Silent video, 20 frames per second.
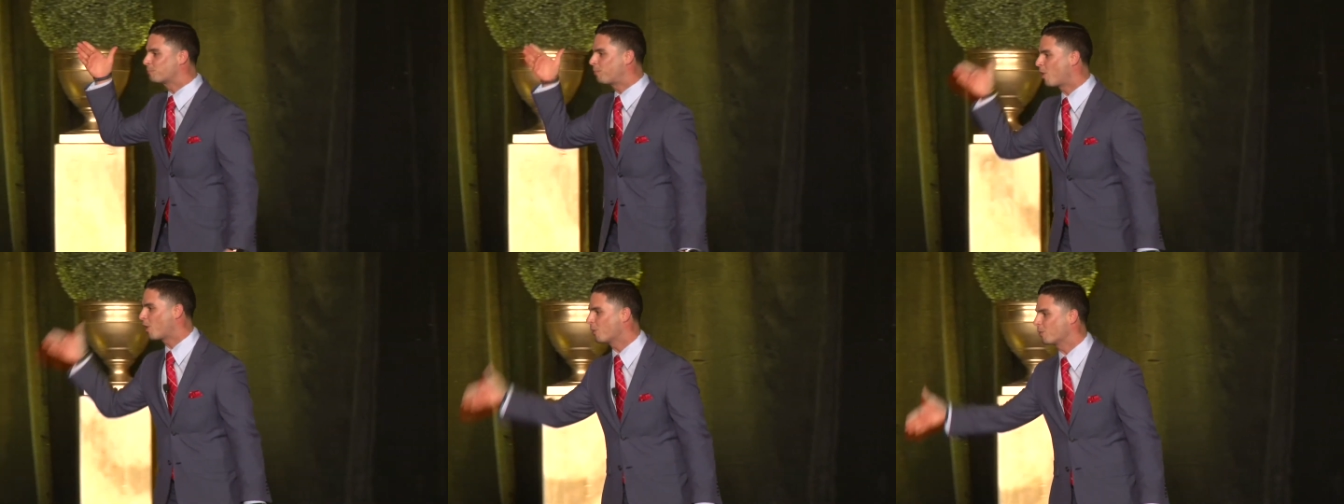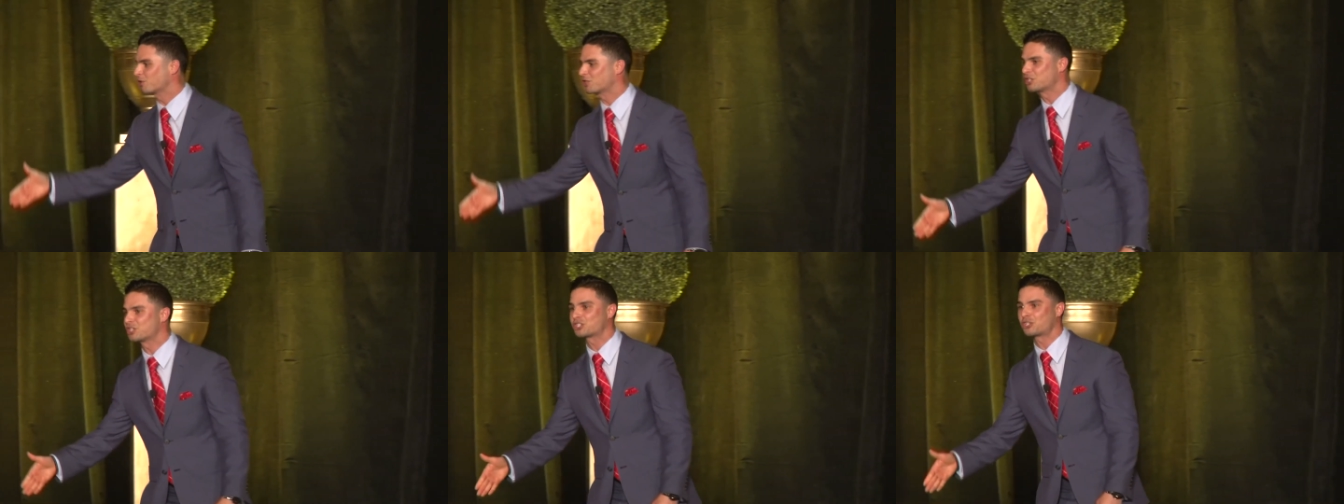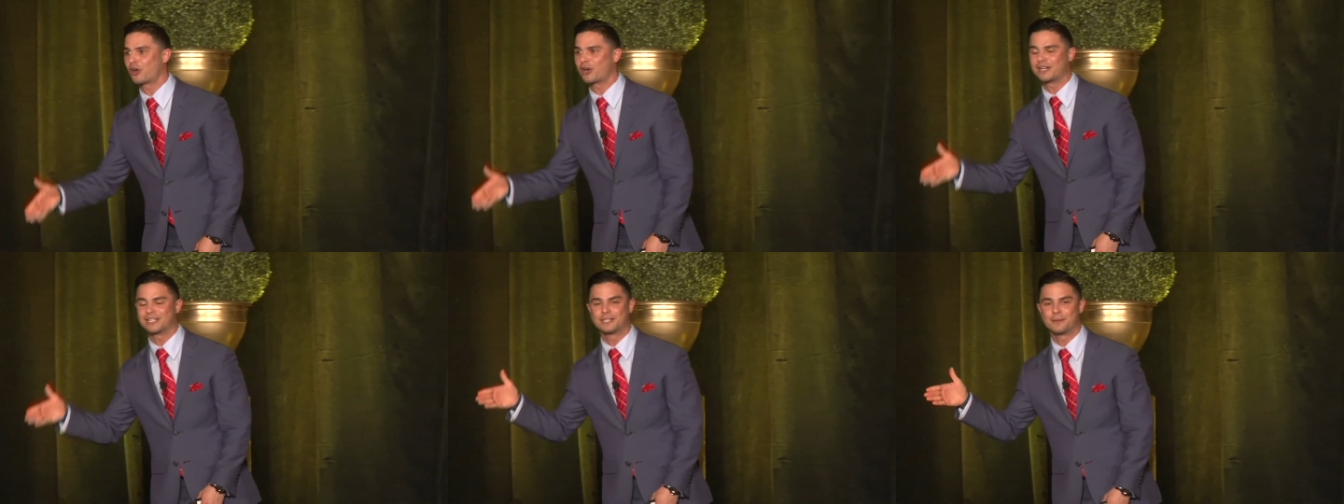part wasn't
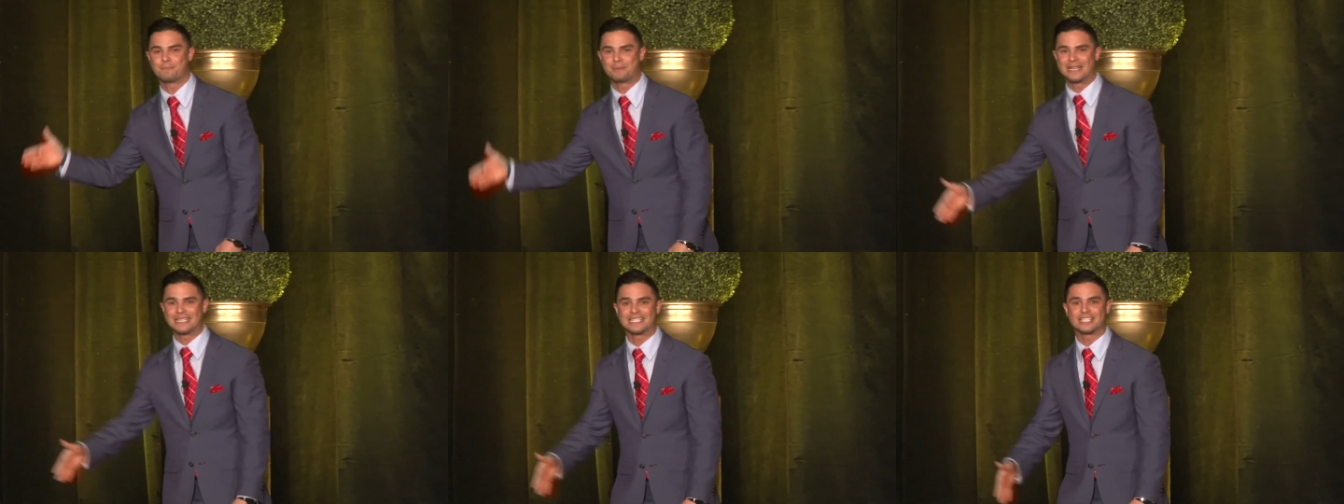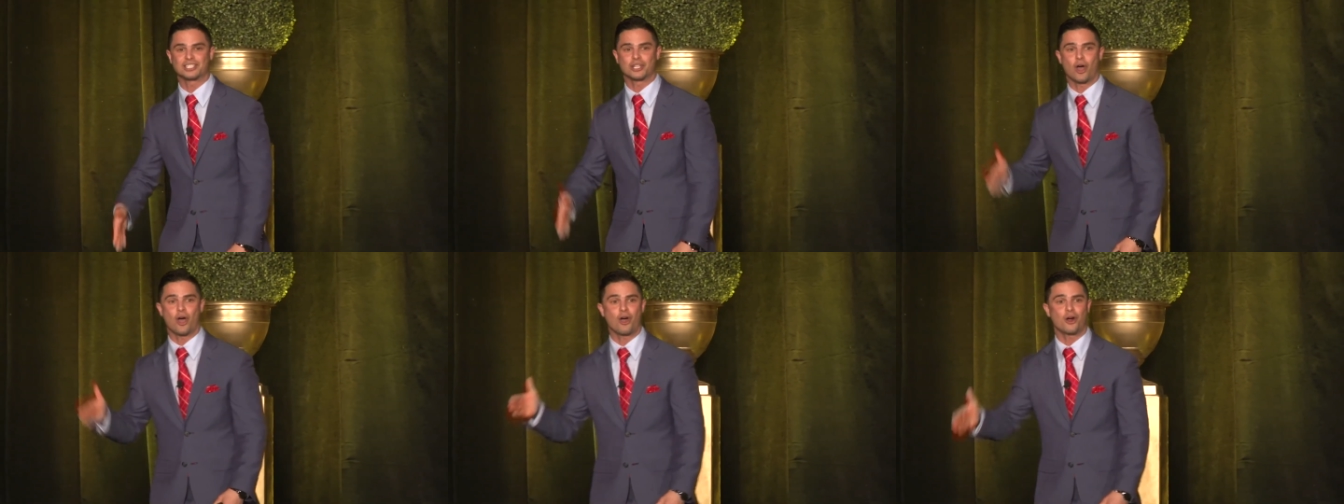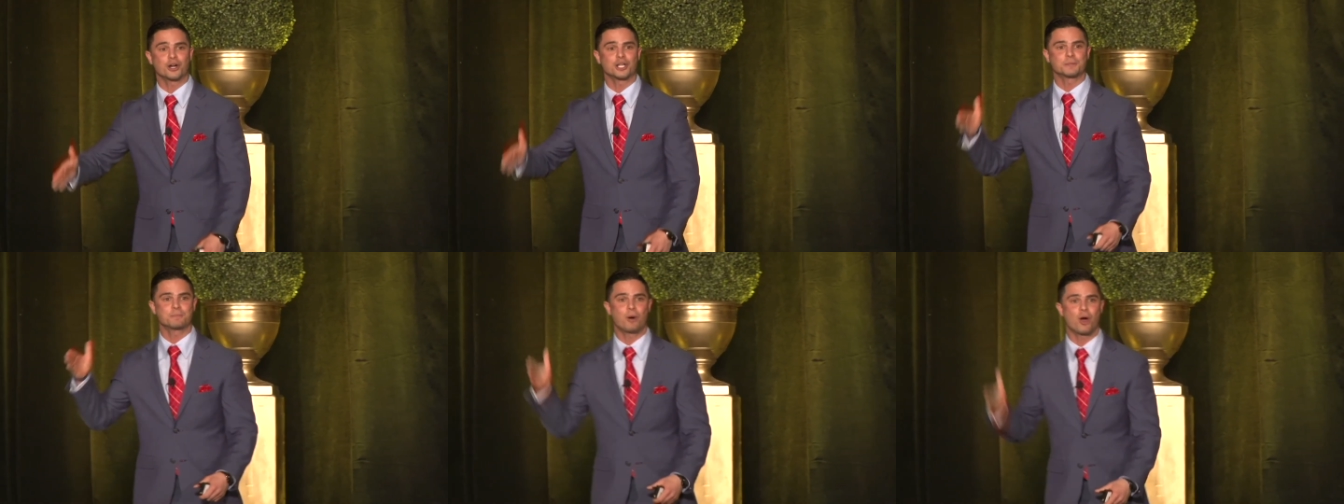starting the business. The
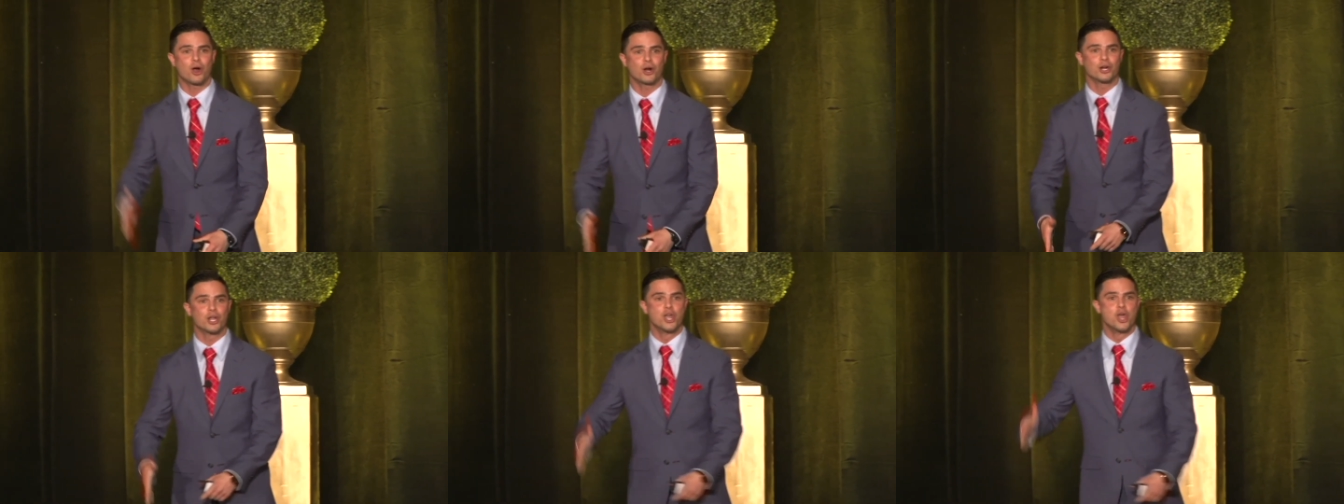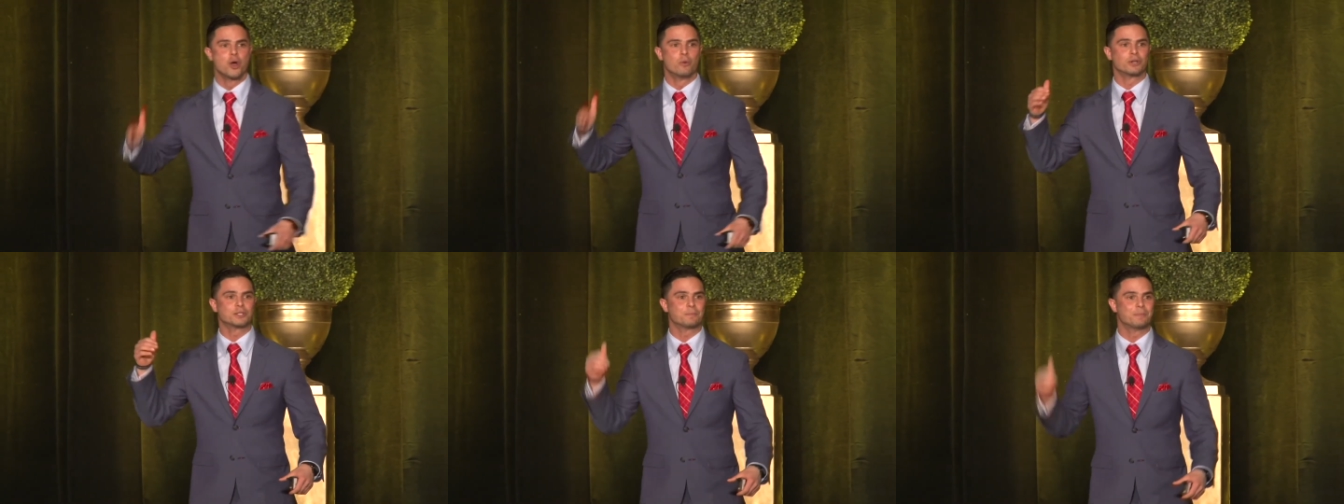hardest part was